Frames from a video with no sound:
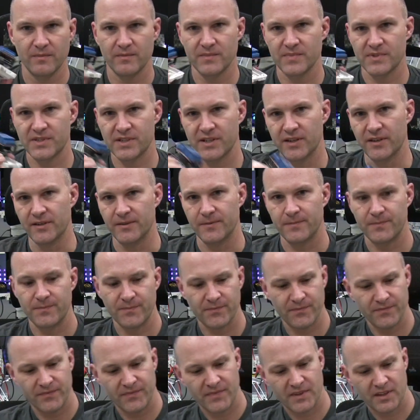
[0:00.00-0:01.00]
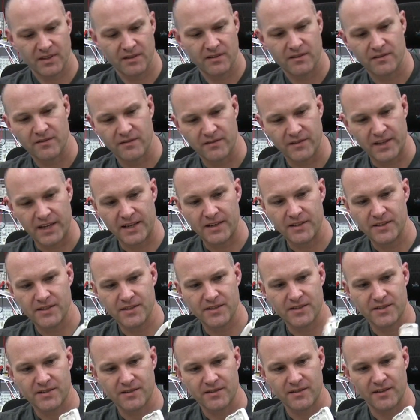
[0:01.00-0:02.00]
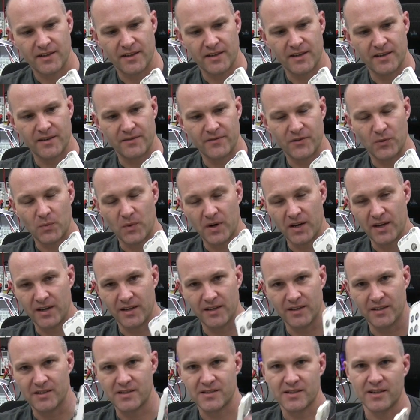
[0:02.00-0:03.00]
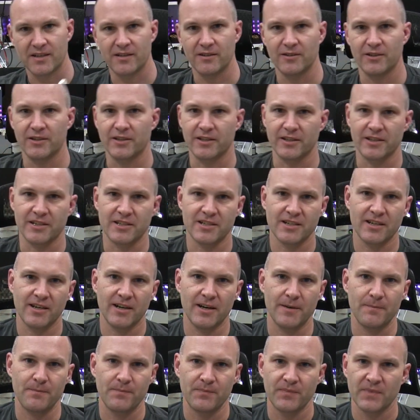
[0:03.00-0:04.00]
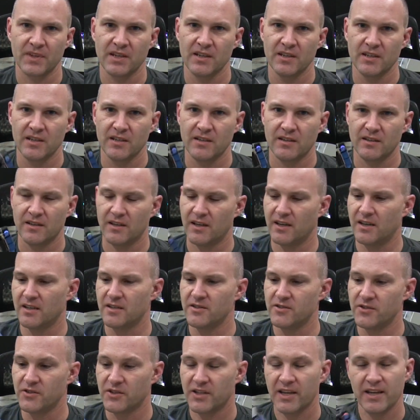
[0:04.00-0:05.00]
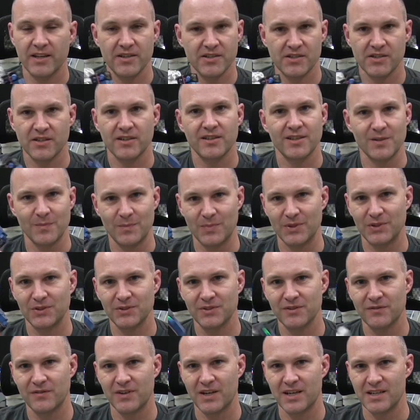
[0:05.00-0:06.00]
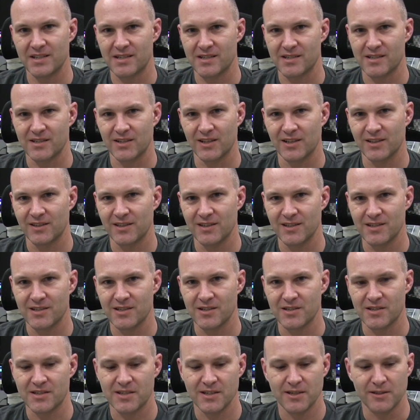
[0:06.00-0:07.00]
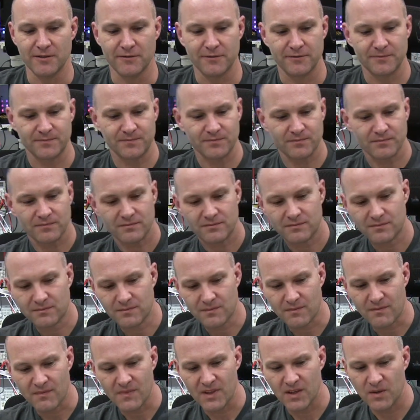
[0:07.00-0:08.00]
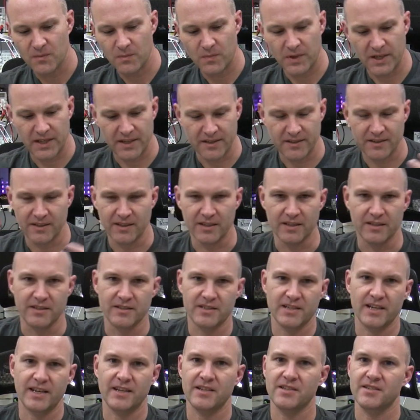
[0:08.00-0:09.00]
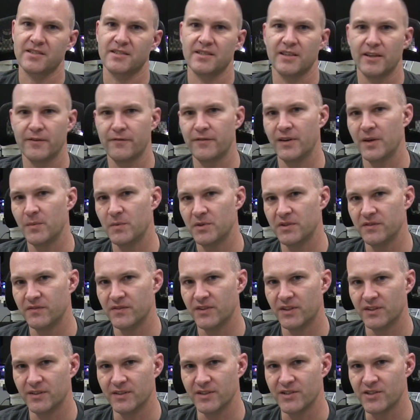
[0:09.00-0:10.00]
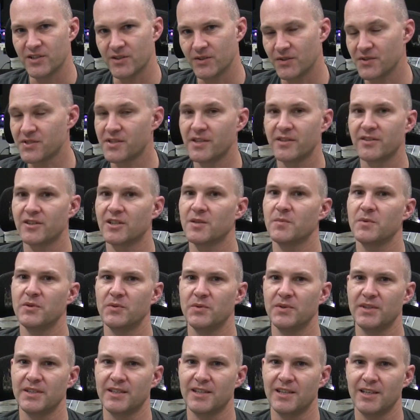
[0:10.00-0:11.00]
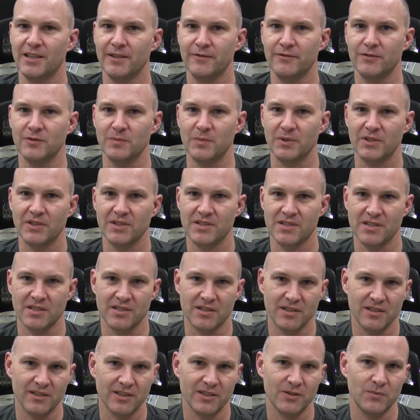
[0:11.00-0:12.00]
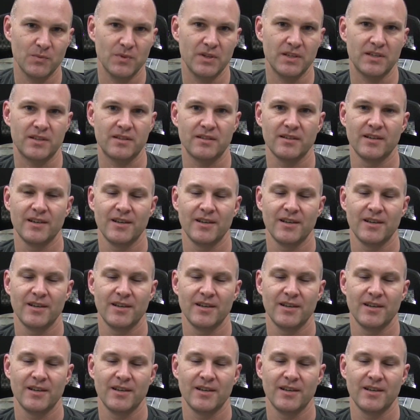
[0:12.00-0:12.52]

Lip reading: So that is the way it's done a lot of the time, and you can certainly build devices like this yourself. But it takes a fair bit of knowledge, and also you've got to be really careful because you're dealing with